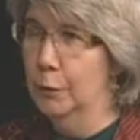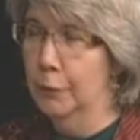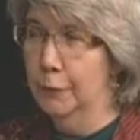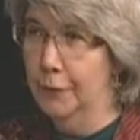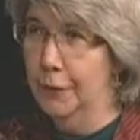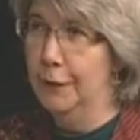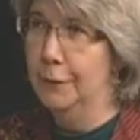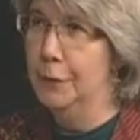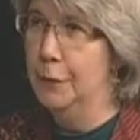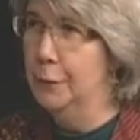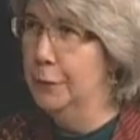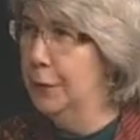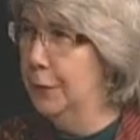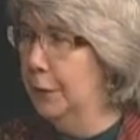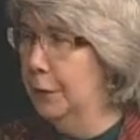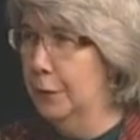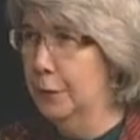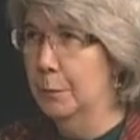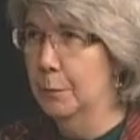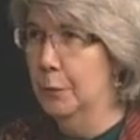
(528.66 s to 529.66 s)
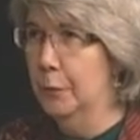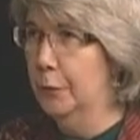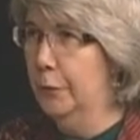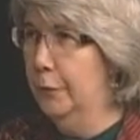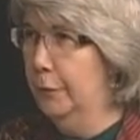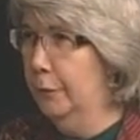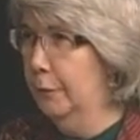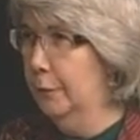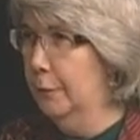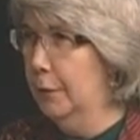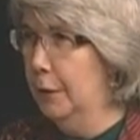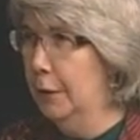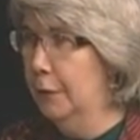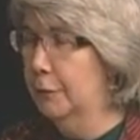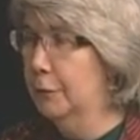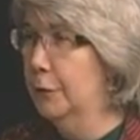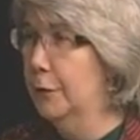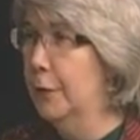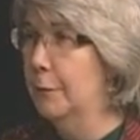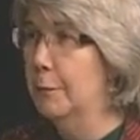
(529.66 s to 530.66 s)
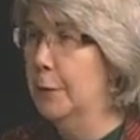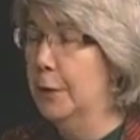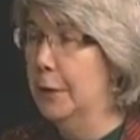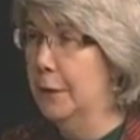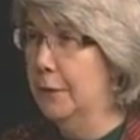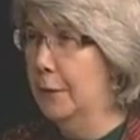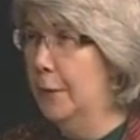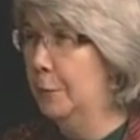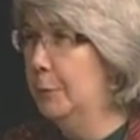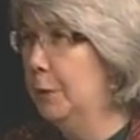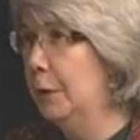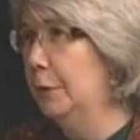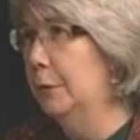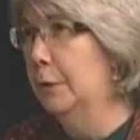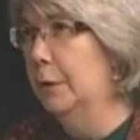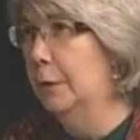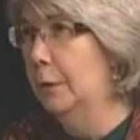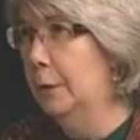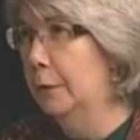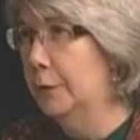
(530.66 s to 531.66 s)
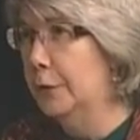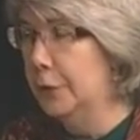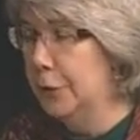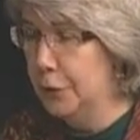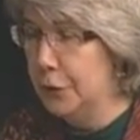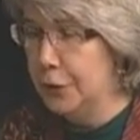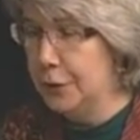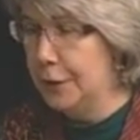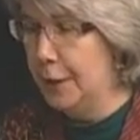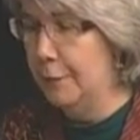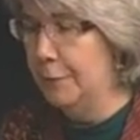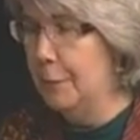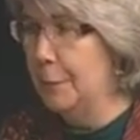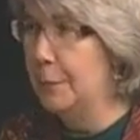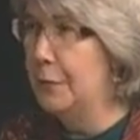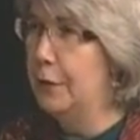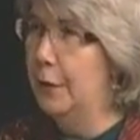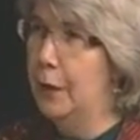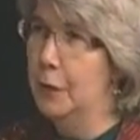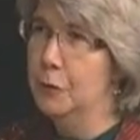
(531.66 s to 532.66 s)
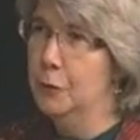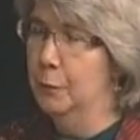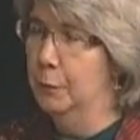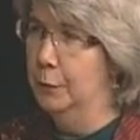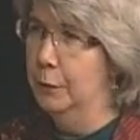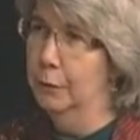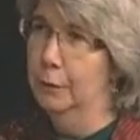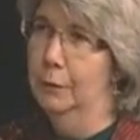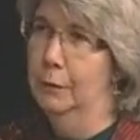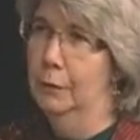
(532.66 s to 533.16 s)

or 5 years to get their books after they've been accepted, to just have them scheduled.